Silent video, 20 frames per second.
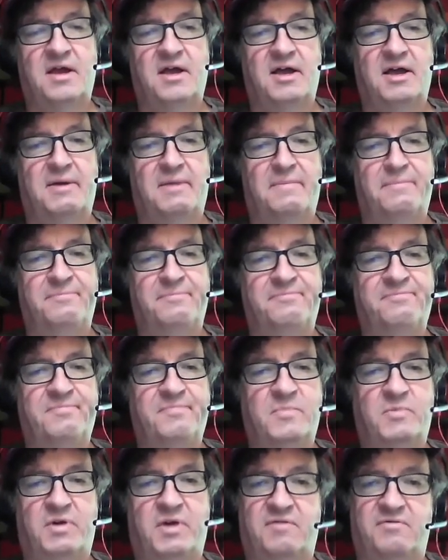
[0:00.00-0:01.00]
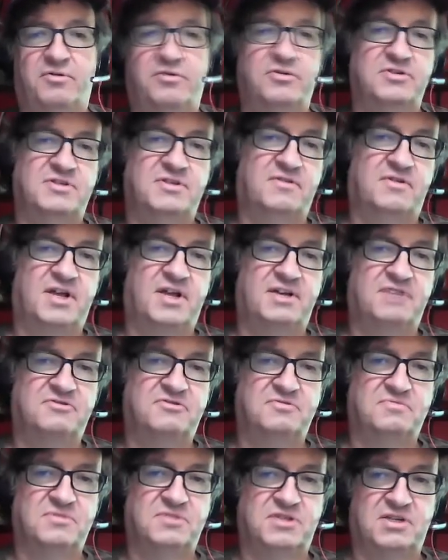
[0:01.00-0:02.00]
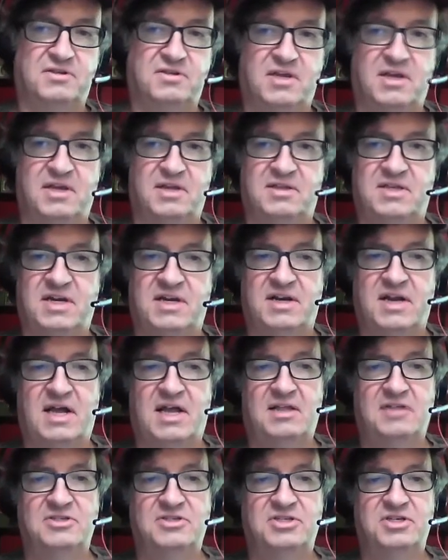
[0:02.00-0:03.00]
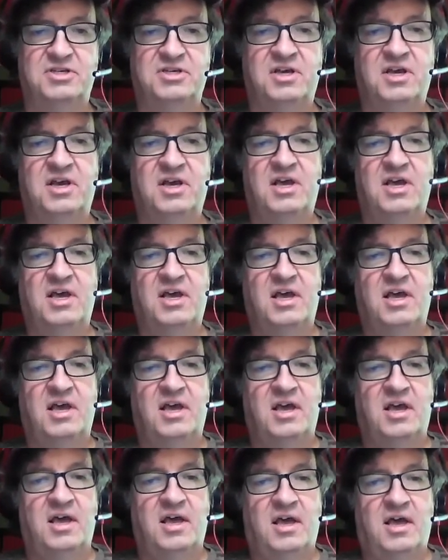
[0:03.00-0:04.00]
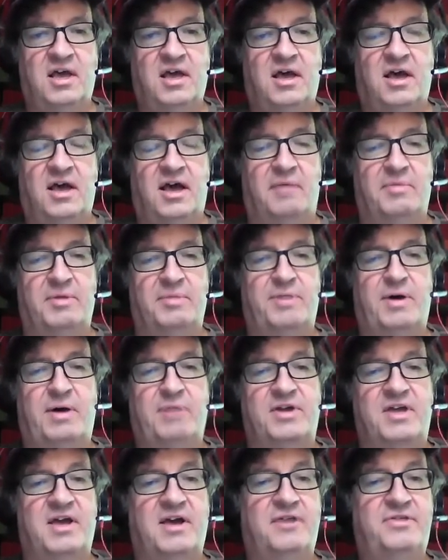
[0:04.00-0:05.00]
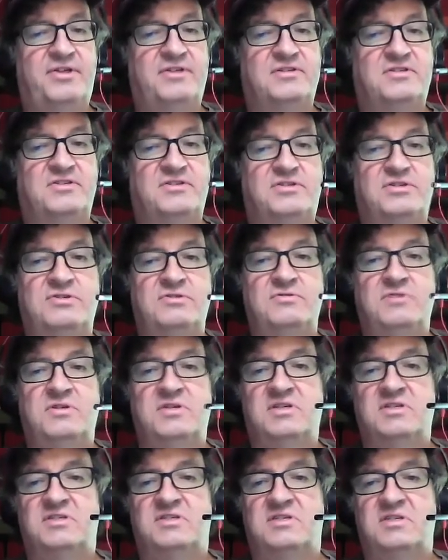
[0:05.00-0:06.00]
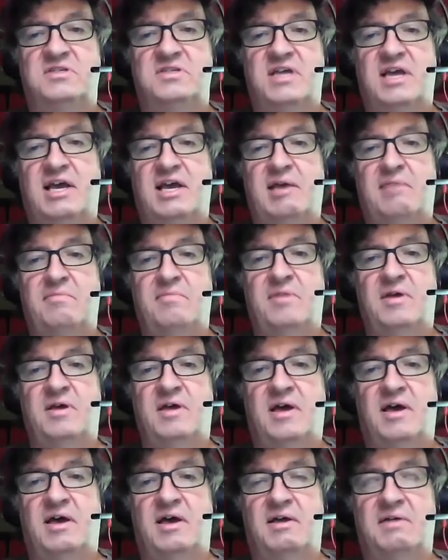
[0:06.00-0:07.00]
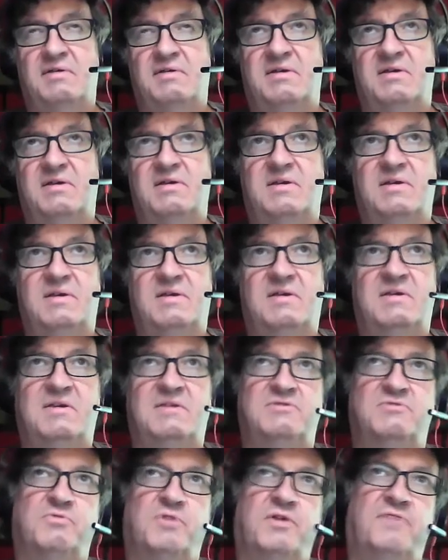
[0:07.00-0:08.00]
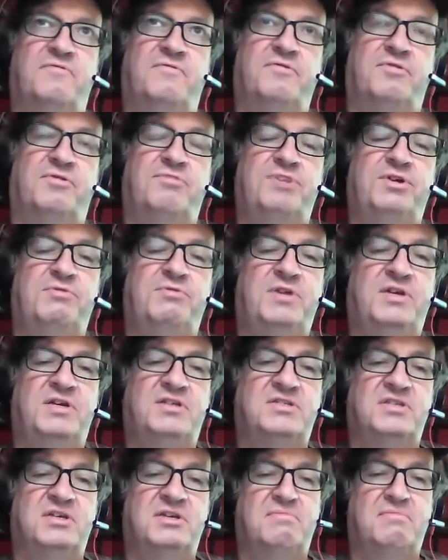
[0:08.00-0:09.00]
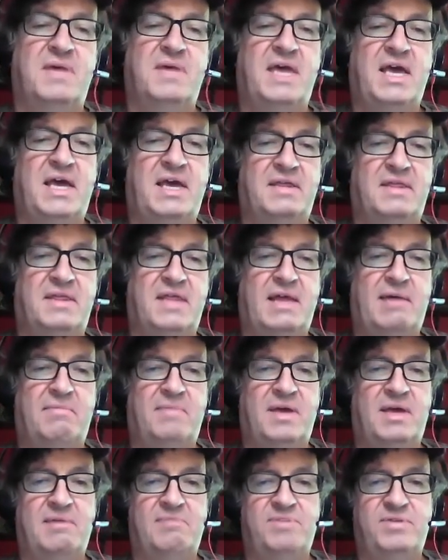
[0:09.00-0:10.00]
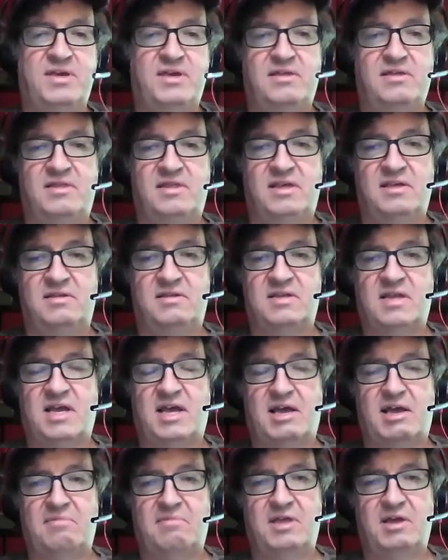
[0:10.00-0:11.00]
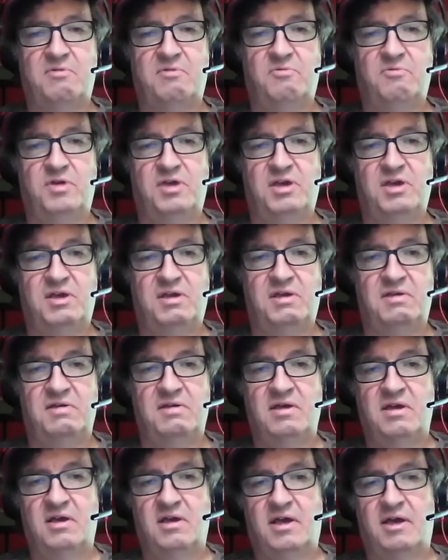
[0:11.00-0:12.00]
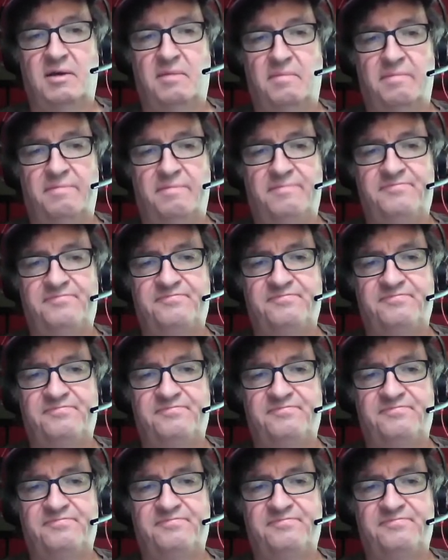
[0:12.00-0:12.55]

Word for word: Um, we have, of course, our classrooms and, and technology. Um, the Public Health Institute is the time, uh, is run for three weeks in May, and that may be the time that we um,